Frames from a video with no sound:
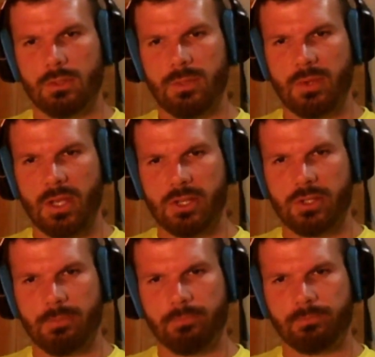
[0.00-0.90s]
What's up,
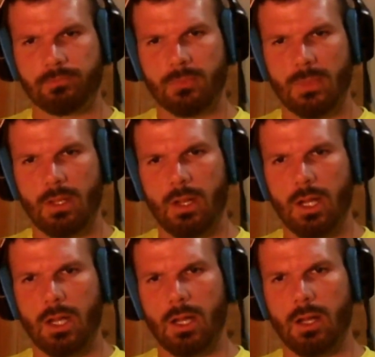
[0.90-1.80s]
Yash?
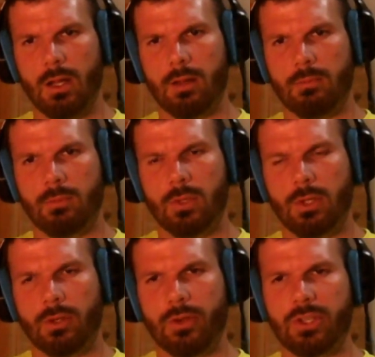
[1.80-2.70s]

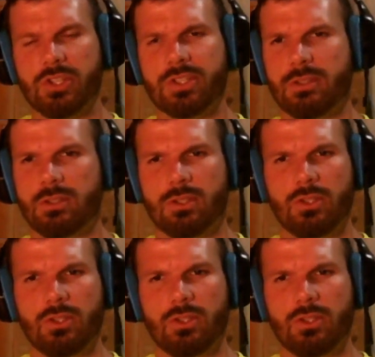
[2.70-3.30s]
And just